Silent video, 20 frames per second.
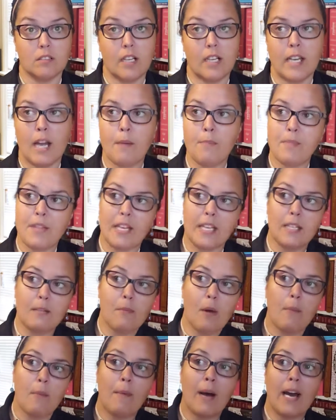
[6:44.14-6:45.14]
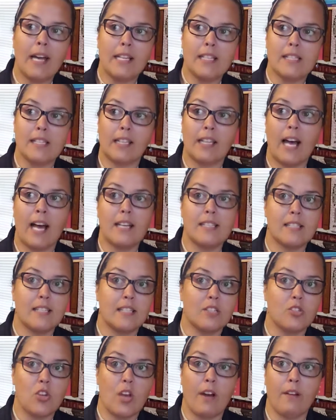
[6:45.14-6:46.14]
and I'm thinking in my mind, it's a last
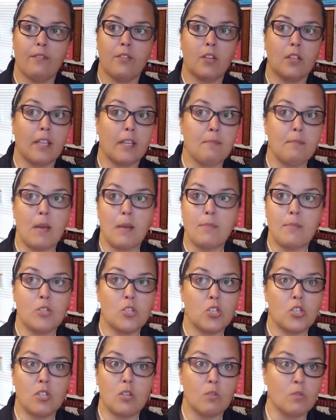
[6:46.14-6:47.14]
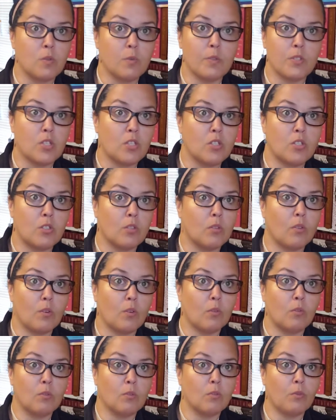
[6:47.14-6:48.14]
ditch effort. Like maybe she knows what to
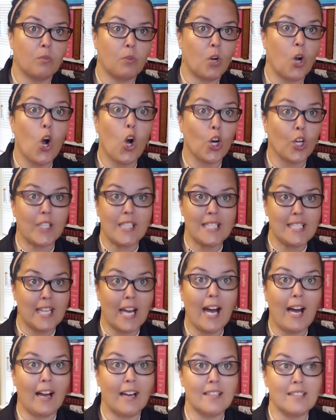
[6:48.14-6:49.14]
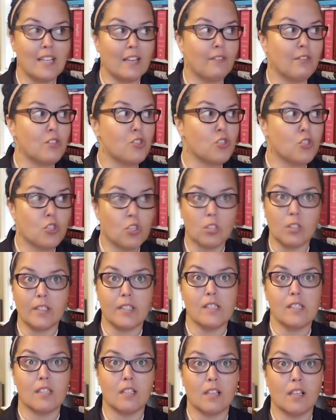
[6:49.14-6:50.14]
do. We're all gonna die. David surely
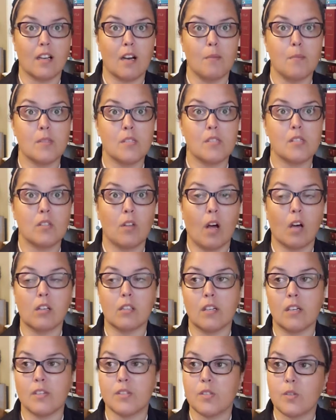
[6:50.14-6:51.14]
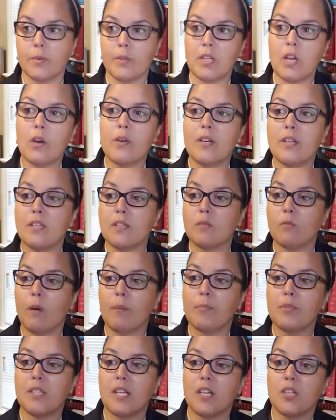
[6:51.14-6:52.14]
is gonna come and slaughter us. So we know his
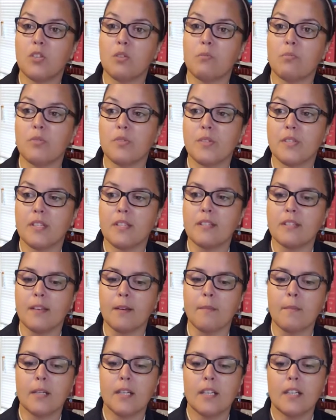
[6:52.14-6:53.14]
reputation precedes him.